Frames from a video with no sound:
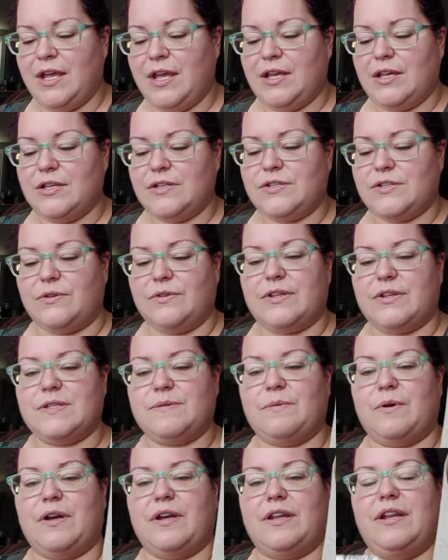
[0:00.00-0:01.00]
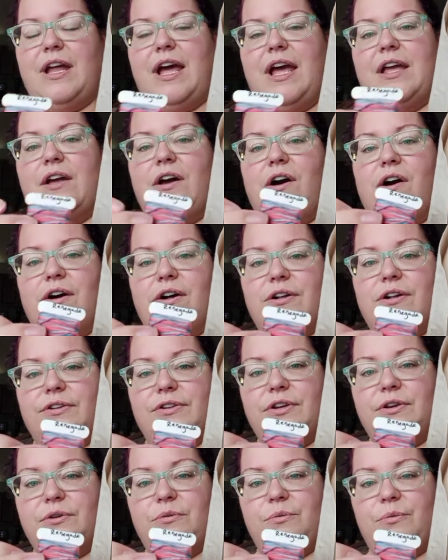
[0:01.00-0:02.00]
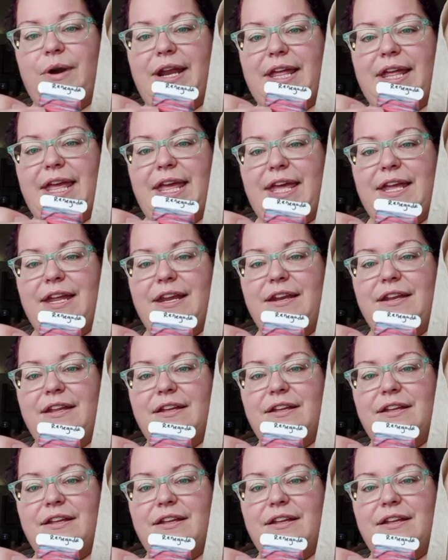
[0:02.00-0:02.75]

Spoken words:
So this one I called Renegade,